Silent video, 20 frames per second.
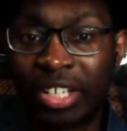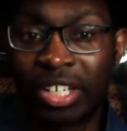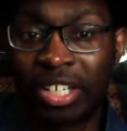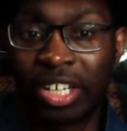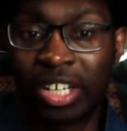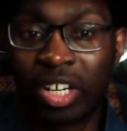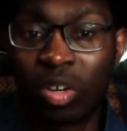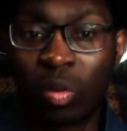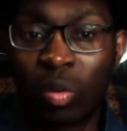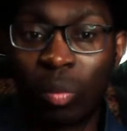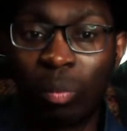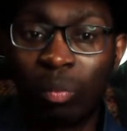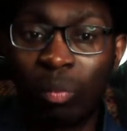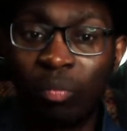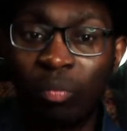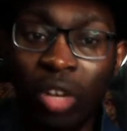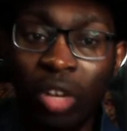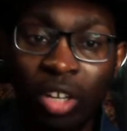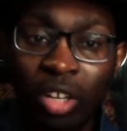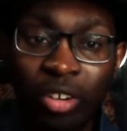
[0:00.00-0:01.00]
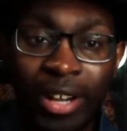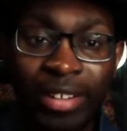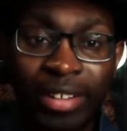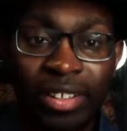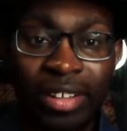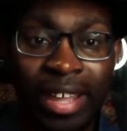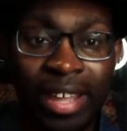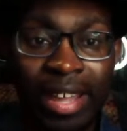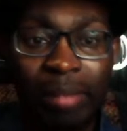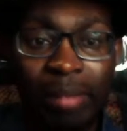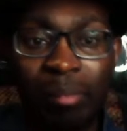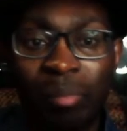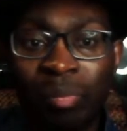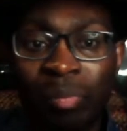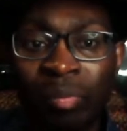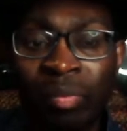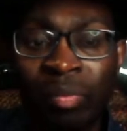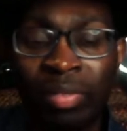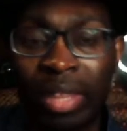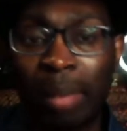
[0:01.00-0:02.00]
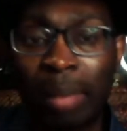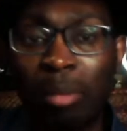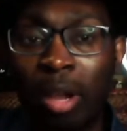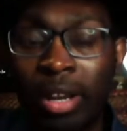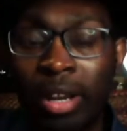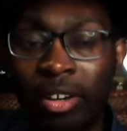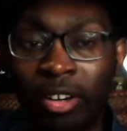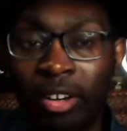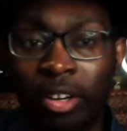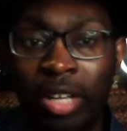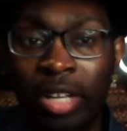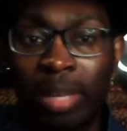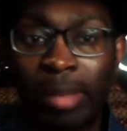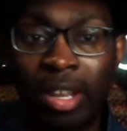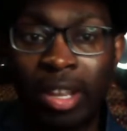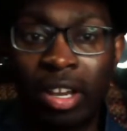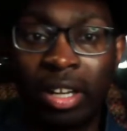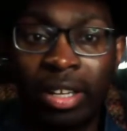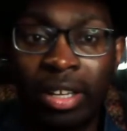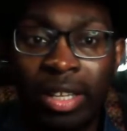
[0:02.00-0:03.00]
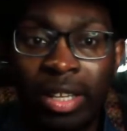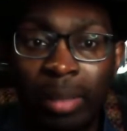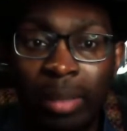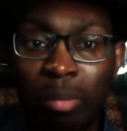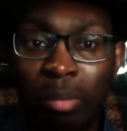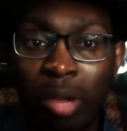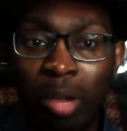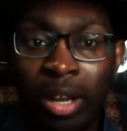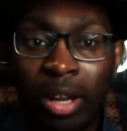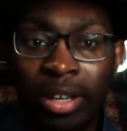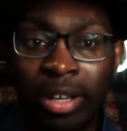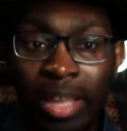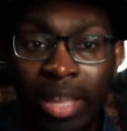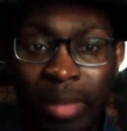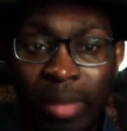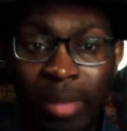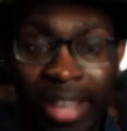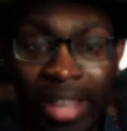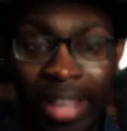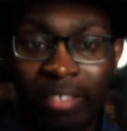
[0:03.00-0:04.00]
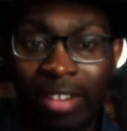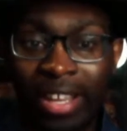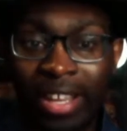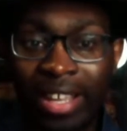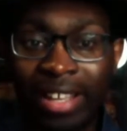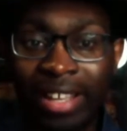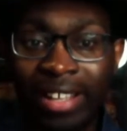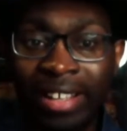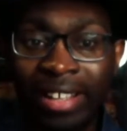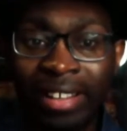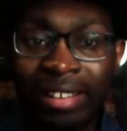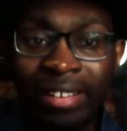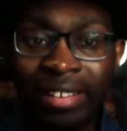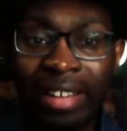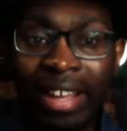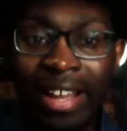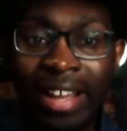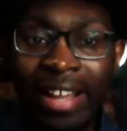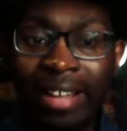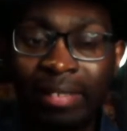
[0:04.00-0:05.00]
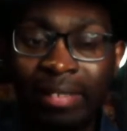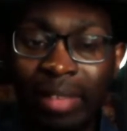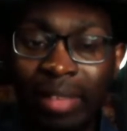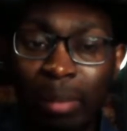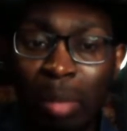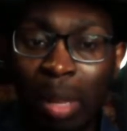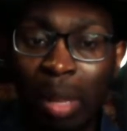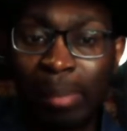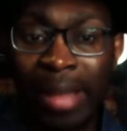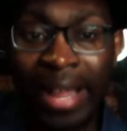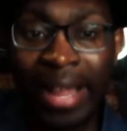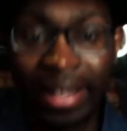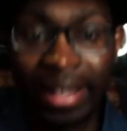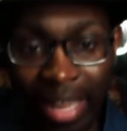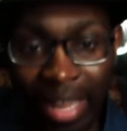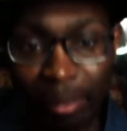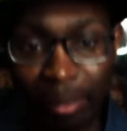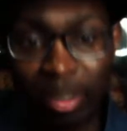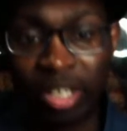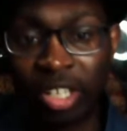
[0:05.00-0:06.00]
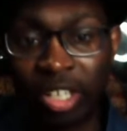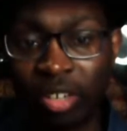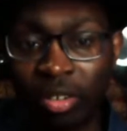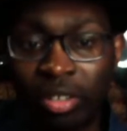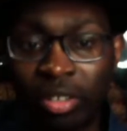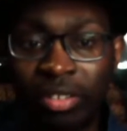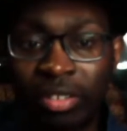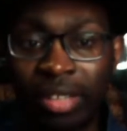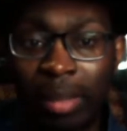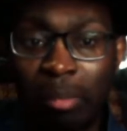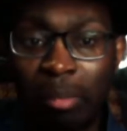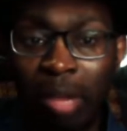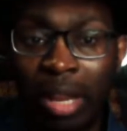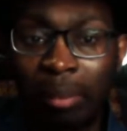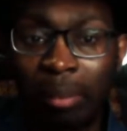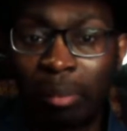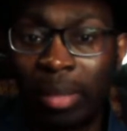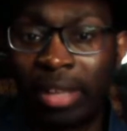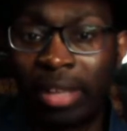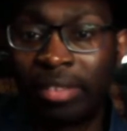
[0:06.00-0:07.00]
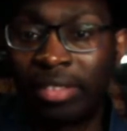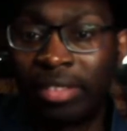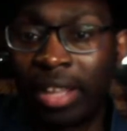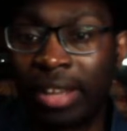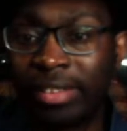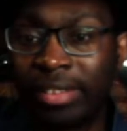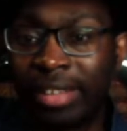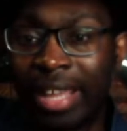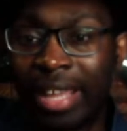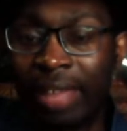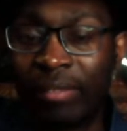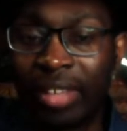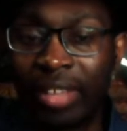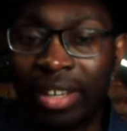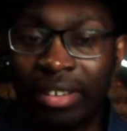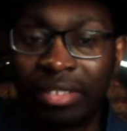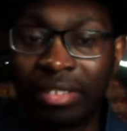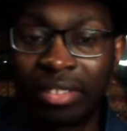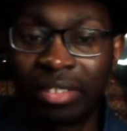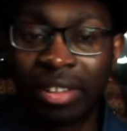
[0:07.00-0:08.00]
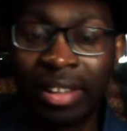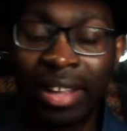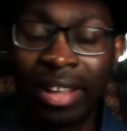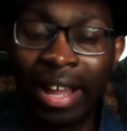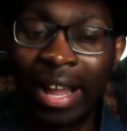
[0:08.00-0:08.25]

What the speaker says: Full credit to them. They brought in Hergy Mayala, they brought in Kadeem Carey, they brought back Cameron Dukes, they brought in Deontay Evans.